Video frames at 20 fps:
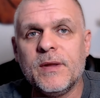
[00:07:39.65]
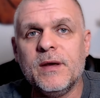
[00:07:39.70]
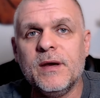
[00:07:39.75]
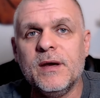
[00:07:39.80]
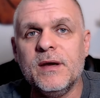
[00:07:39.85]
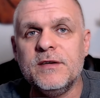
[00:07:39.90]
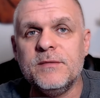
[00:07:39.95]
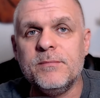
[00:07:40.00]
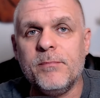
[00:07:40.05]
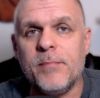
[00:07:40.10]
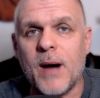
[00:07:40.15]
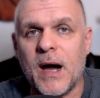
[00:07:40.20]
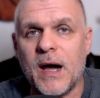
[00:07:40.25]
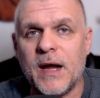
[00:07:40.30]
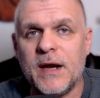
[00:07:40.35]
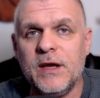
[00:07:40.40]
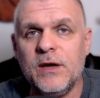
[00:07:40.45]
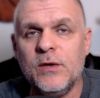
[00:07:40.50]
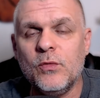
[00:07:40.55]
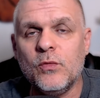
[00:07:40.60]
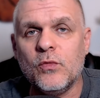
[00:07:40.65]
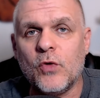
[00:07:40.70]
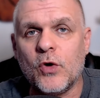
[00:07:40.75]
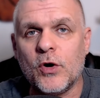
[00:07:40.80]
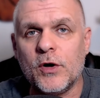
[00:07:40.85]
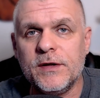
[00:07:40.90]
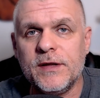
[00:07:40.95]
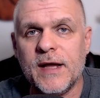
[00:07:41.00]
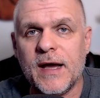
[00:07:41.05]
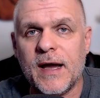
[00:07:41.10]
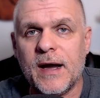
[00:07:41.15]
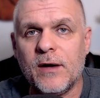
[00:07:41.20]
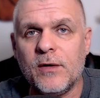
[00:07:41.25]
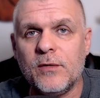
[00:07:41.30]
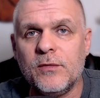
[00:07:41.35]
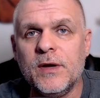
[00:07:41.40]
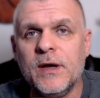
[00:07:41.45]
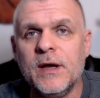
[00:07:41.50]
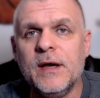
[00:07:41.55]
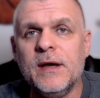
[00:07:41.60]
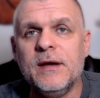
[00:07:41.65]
His body worn down,